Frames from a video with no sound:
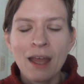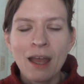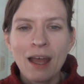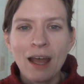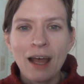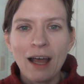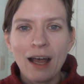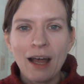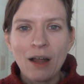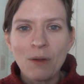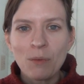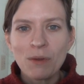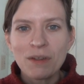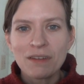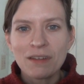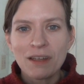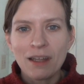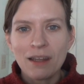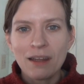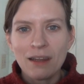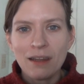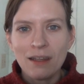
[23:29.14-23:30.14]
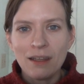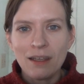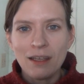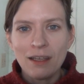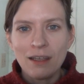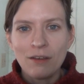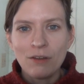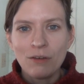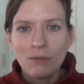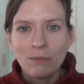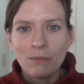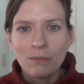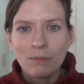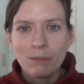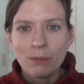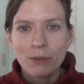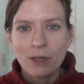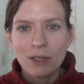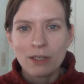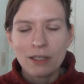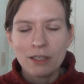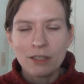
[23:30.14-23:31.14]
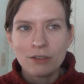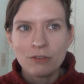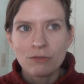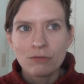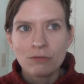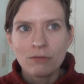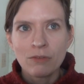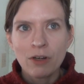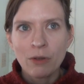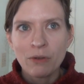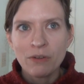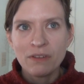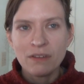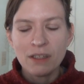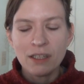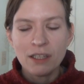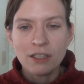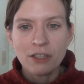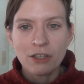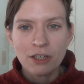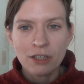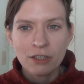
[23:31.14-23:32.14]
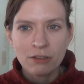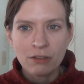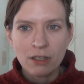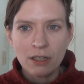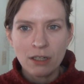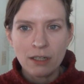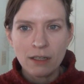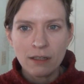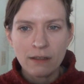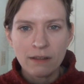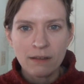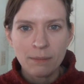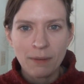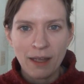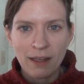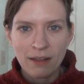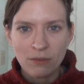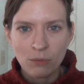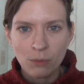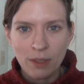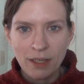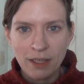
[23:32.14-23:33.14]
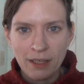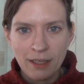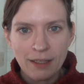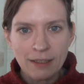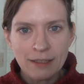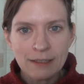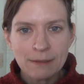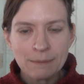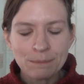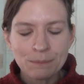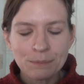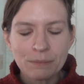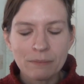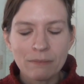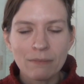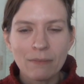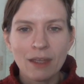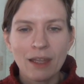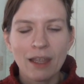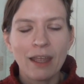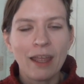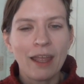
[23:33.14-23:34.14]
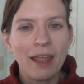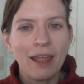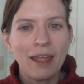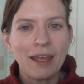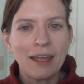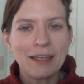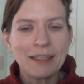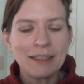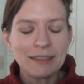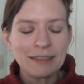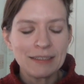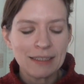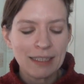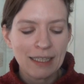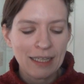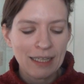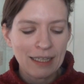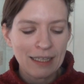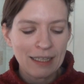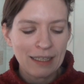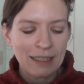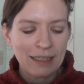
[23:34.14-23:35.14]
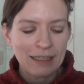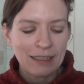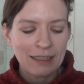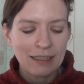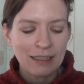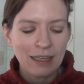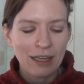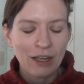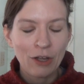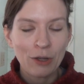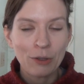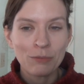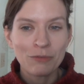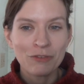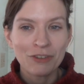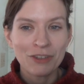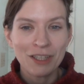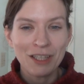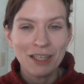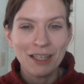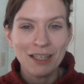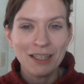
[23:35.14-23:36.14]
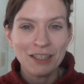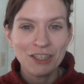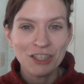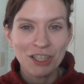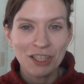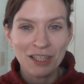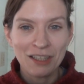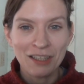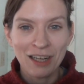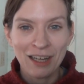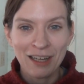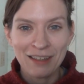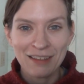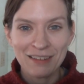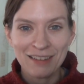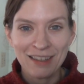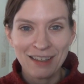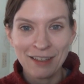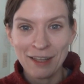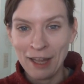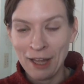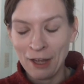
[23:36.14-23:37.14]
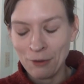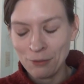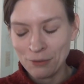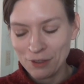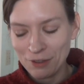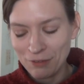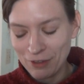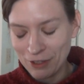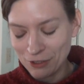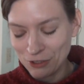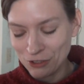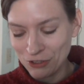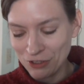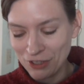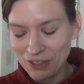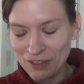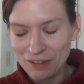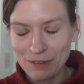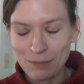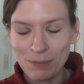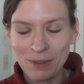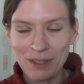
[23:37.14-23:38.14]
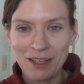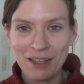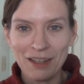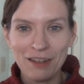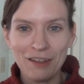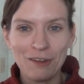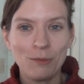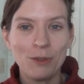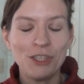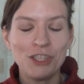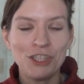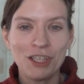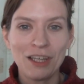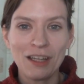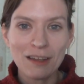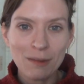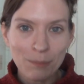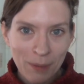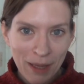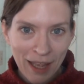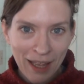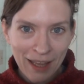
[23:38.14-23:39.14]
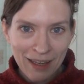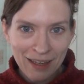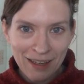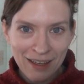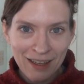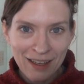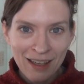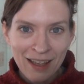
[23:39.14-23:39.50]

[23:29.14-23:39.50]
was at the Portland Rose City Yarn Crawl this past weekend, and hopefully she did not sell out of Alturas, because when she gets back,